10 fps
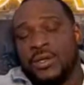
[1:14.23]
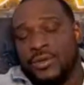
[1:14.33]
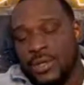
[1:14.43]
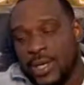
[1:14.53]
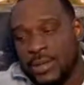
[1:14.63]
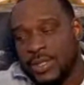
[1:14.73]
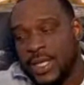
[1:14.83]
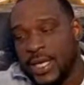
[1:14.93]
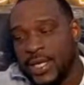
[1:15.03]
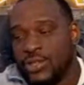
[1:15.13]
You know what I'm
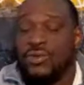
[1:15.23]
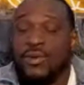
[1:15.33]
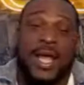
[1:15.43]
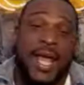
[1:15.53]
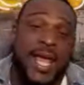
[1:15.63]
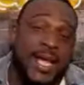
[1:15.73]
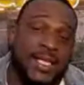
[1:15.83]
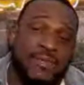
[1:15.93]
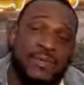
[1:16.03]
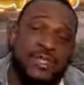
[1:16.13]
saying? Because you ain't
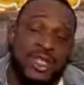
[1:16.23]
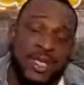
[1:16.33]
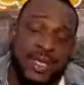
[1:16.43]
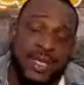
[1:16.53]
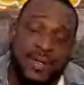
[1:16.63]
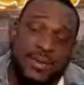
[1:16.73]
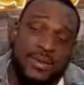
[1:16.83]
asking for shit.